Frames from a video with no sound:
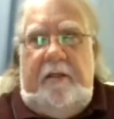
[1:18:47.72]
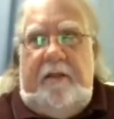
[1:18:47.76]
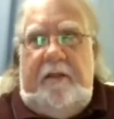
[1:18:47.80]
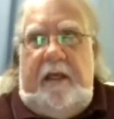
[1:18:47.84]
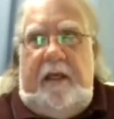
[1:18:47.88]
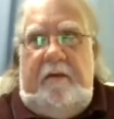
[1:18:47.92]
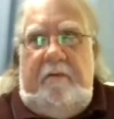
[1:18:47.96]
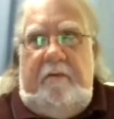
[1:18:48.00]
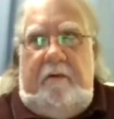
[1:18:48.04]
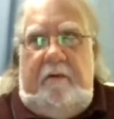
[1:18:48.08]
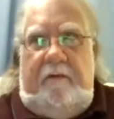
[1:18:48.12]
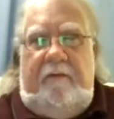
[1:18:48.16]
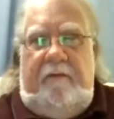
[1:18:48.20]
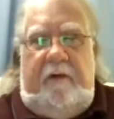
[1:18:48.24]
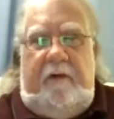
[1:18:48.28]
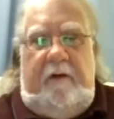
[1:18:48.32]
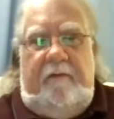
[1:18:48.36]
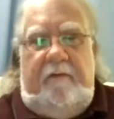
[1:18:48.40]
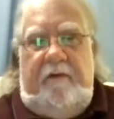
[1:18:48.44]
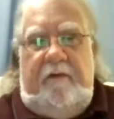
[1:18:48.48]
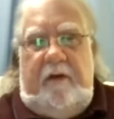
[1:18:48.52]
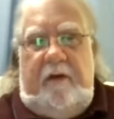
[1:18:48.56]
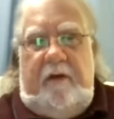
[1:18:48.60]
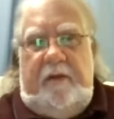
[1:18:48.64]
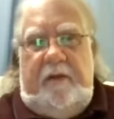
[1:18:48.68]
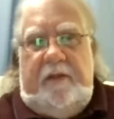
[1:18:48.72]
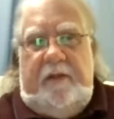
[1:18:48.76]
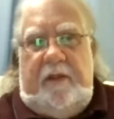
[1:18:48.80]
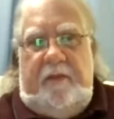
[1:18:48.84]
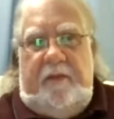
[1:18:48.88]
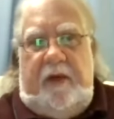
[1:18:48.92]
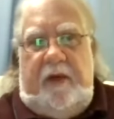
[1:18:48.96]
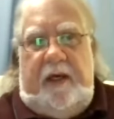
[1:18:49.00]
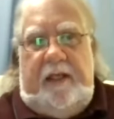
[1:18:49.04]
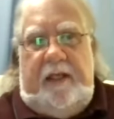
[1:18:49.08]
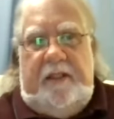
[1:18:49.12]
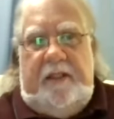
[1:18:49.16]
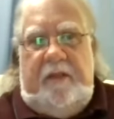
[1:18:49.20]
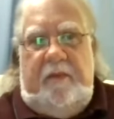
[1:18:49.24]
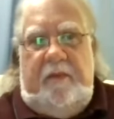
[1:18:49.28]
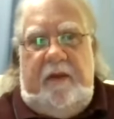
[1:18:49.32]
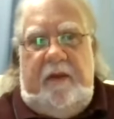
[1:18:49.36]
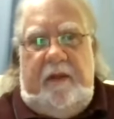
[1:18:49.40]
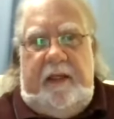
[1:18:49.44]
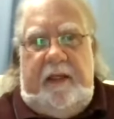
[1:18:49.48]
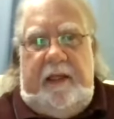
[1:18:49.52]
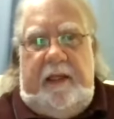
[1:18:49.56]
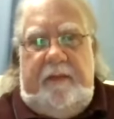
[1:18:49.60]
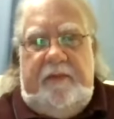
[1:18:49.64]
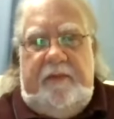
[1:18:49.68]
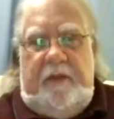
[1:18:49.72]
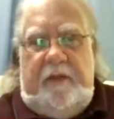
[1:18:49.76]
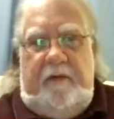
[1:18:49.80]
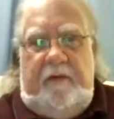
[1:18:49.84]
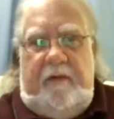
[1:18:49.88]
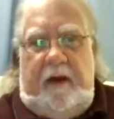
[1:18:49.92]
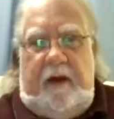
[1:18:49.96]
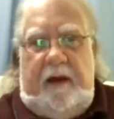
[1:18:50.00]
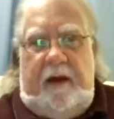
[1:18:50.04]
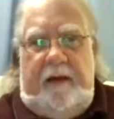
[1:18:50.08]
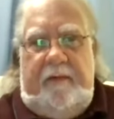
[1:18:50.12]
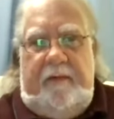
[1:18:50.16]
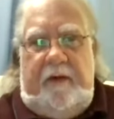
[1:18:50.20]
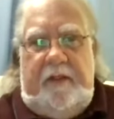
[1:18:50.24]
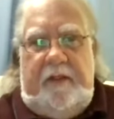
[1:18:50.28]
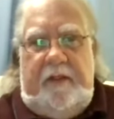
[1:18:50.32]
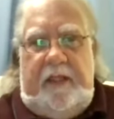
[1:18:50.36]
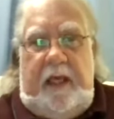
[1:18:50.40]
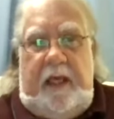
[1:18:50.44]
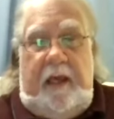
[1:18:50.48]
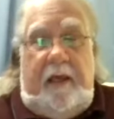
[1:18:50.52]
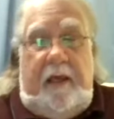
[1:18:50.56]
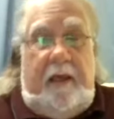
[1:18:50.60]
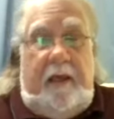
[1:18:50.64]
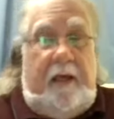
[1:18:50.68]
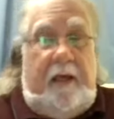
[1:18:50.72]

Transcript: were fearful about the possibility of survivors. And